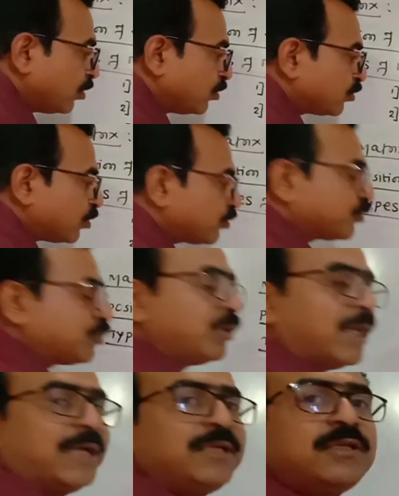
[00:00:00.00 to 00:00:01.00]
So
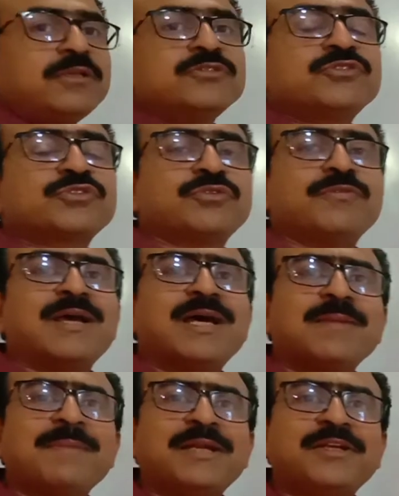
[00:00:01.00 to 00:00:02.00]
student,
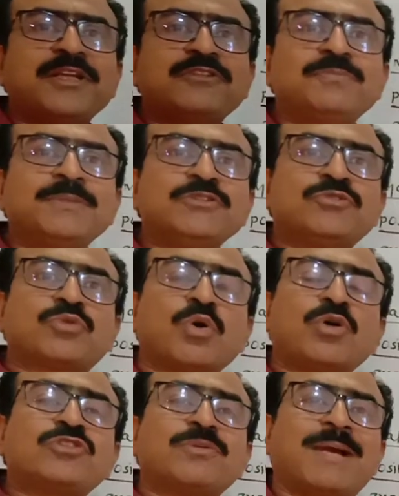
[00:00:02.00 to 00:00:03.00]
square matrix means
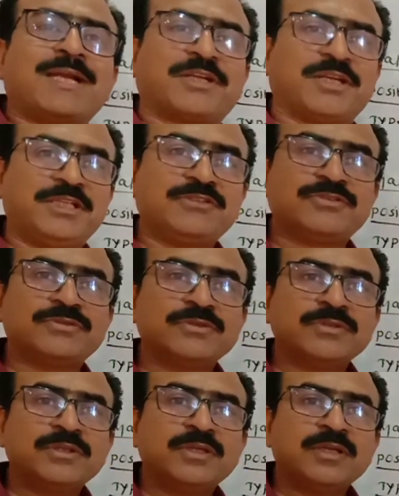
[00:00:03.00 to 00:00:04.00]
those matrix
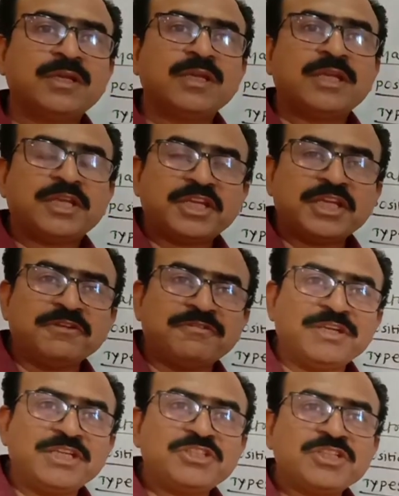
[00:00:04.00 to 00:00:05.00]
in
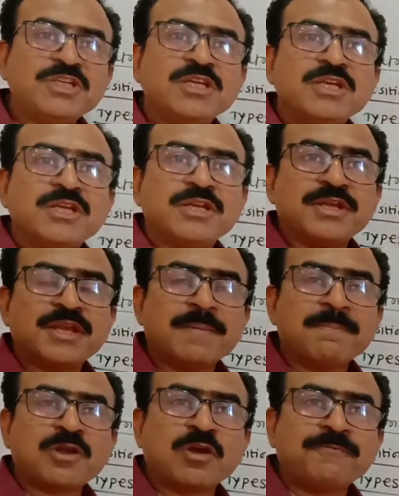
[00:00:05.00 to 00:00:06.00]
which
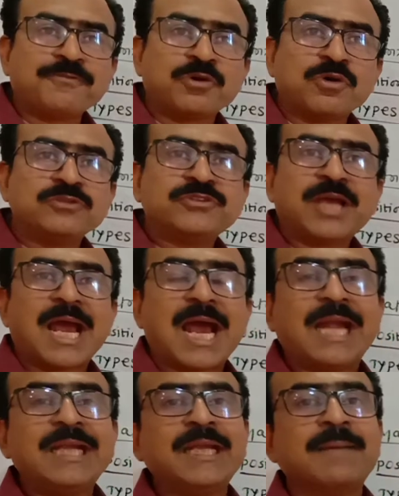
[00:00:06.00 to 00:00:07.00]
number of rows
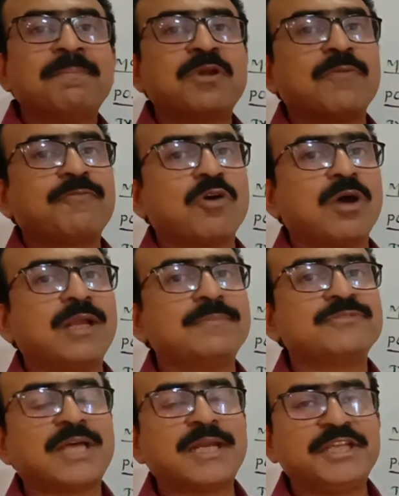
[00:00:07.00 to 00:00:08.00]
and number of
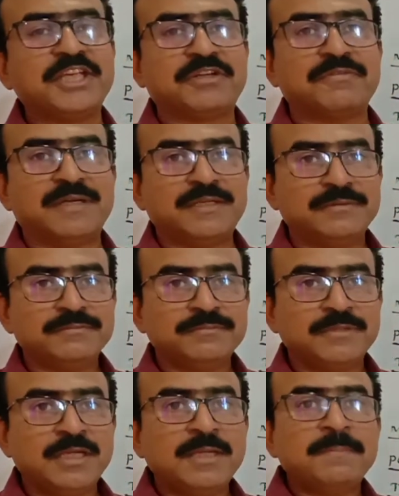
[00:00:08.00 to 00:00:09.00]
columns are equal.
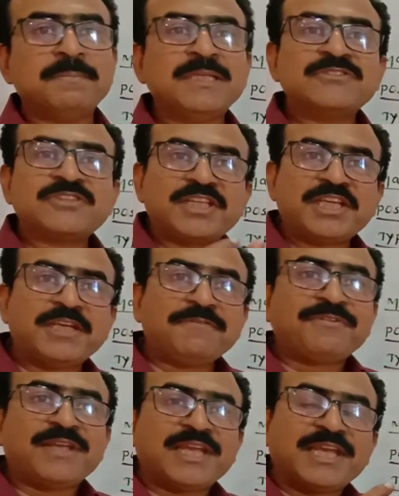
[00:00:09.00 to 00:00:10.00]
Means
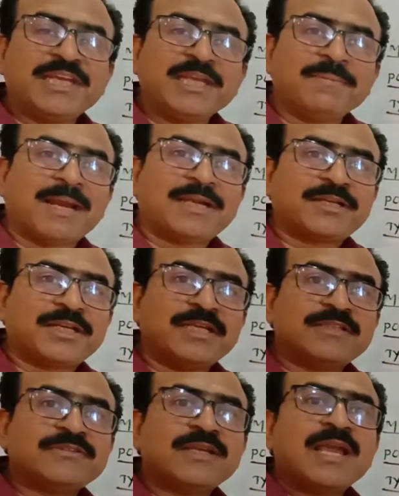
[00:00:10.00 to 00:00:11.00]
if any
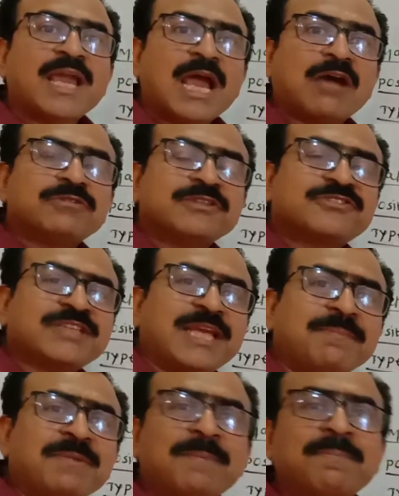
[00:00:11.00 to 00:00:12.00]
matrix have the same
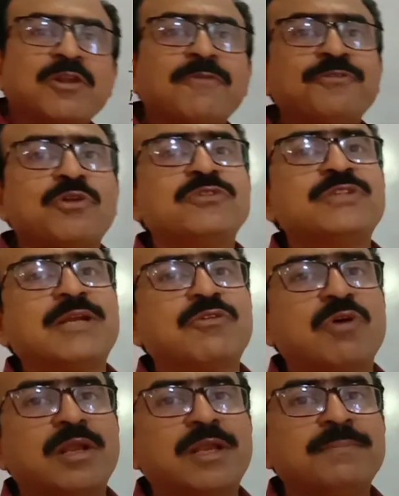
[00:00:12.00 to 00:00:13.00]
number of rows and
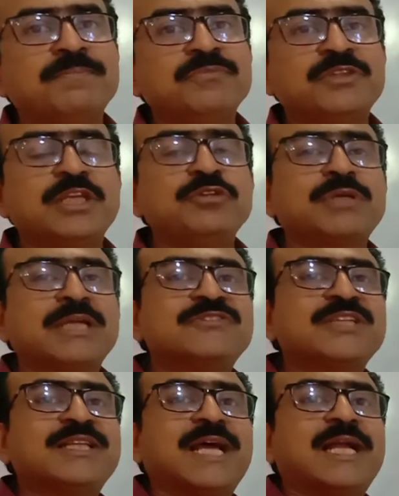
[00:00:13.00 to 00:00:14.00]
columns, then you can
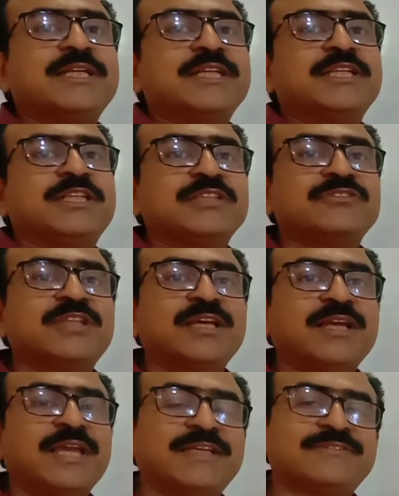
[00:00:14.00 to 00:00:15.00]
say that it is
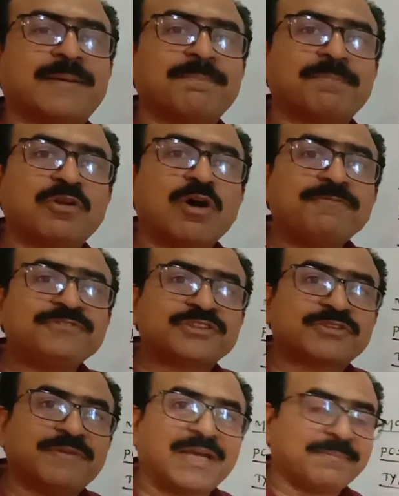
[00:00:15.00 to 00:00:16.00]
the example of
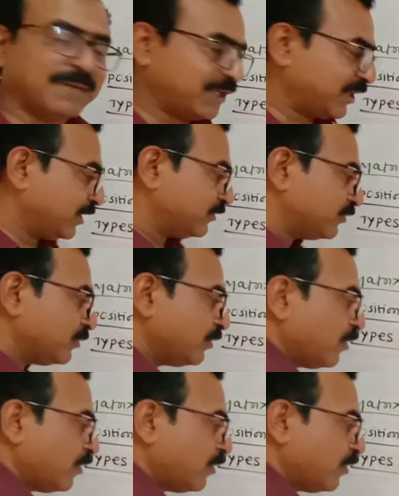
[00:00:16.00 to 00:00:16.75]
square matrix.